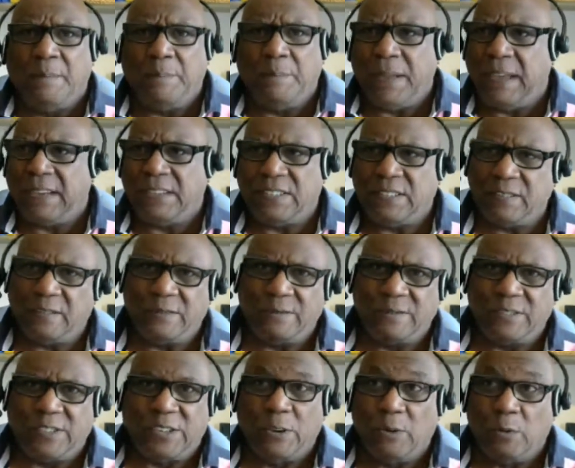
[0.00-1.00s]
Beta
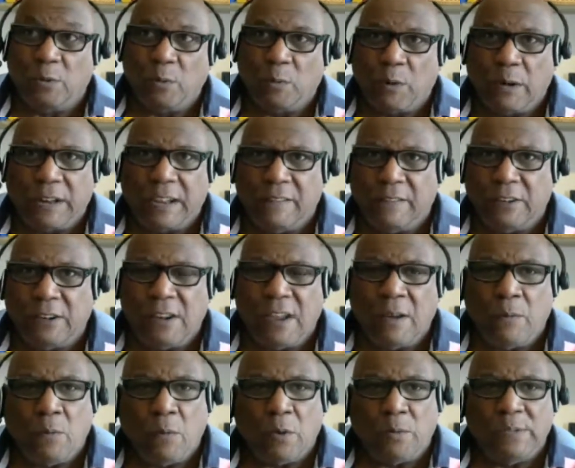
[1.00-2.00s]
2 or whatever,
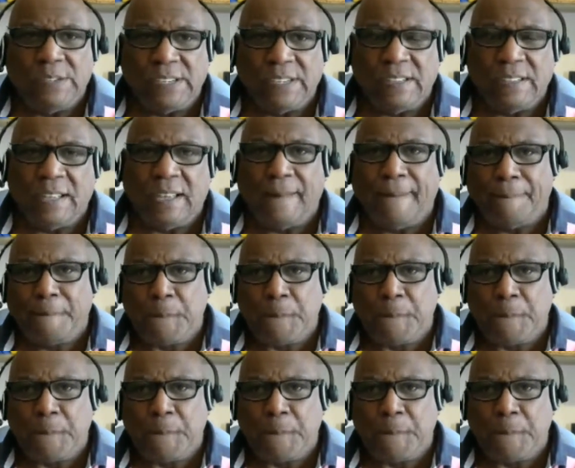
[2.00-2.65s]
and what was in that.